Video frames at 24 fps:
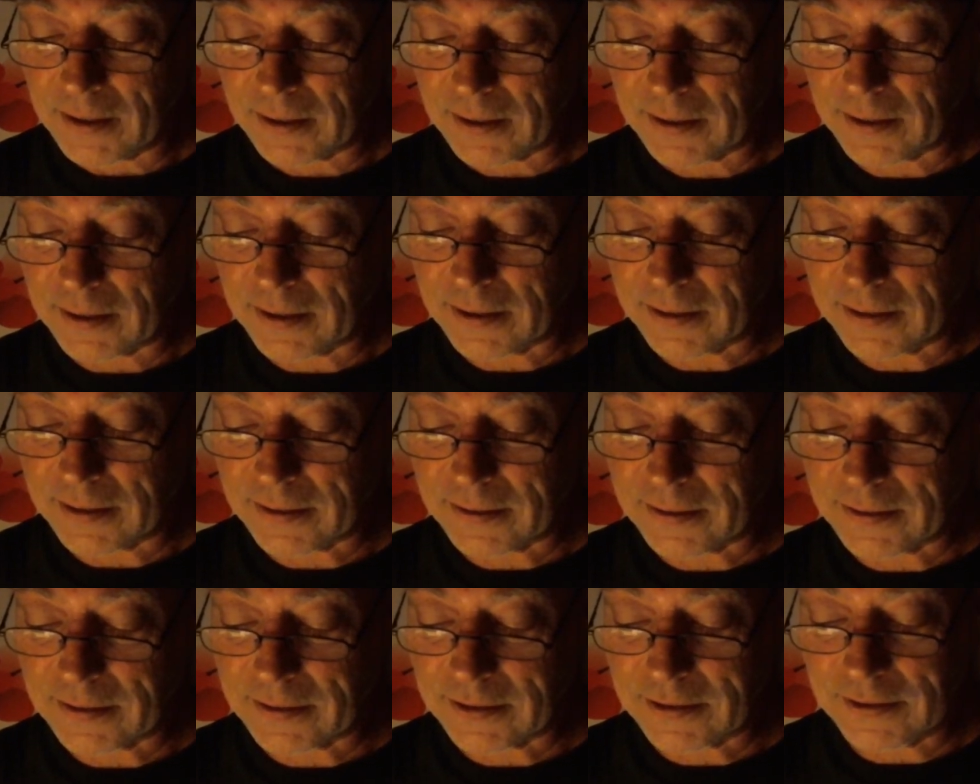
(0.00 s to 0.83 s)
Uh,
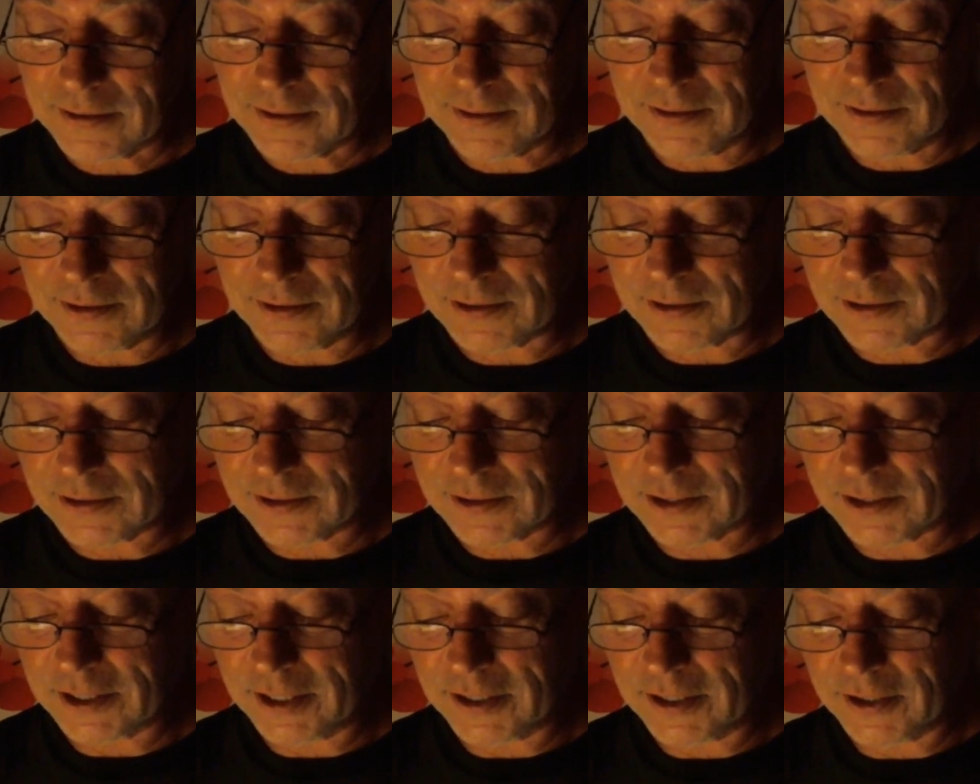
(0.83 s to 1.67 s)

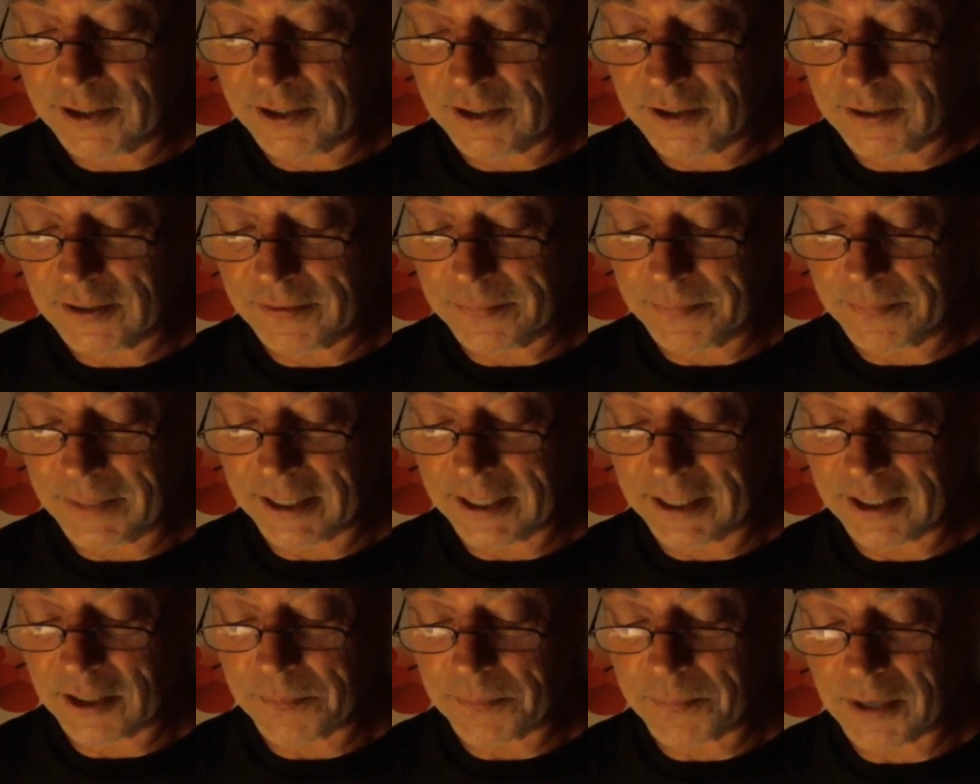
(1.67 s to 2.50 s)
she had heard
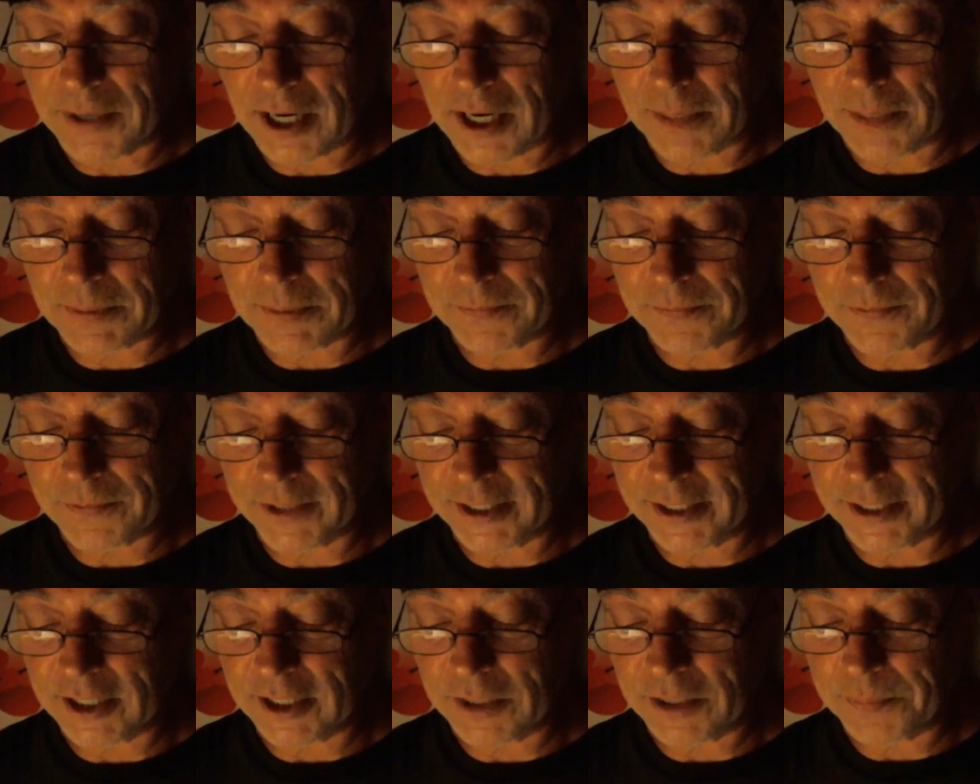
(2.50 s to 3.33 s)
about our problem
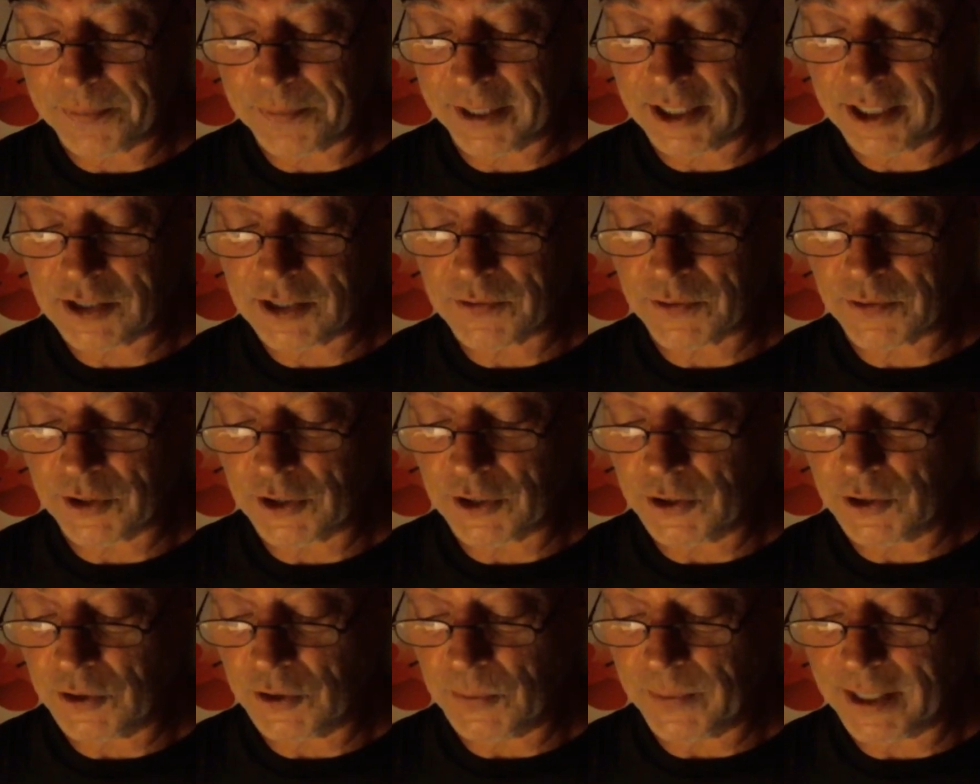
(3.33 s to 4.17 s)
finding a place for the
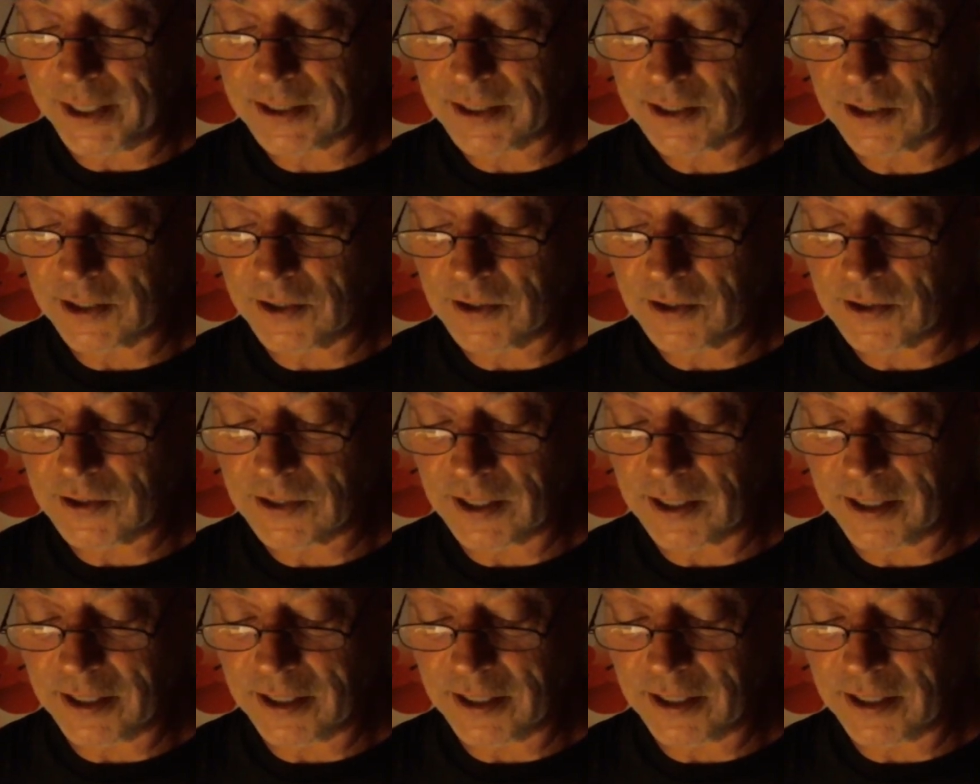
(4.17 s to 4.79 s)
new rescues